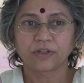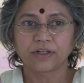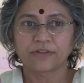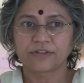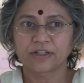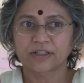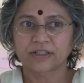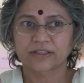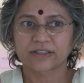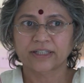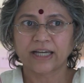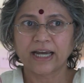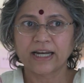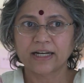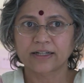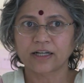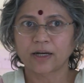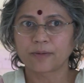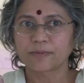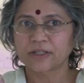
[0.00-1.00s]
if the
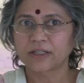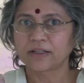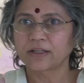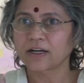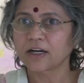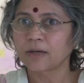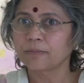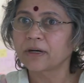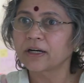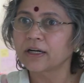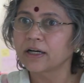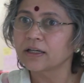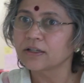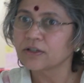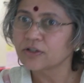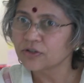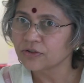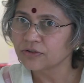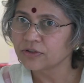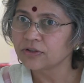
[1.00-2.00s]
child comes in Nanga Panga
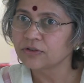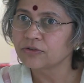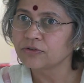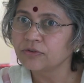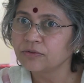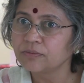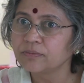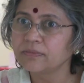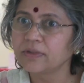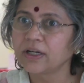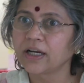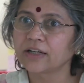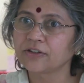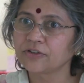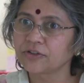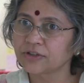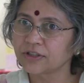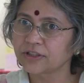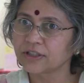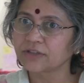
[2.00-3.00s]
into the room and
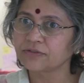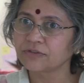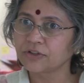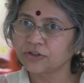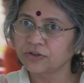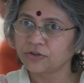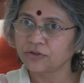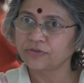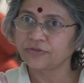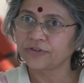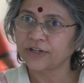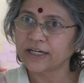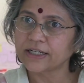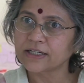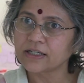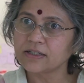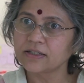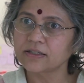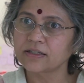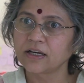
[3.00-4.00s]
you're sitting with your
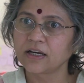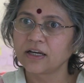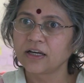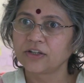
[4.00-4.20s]
friends,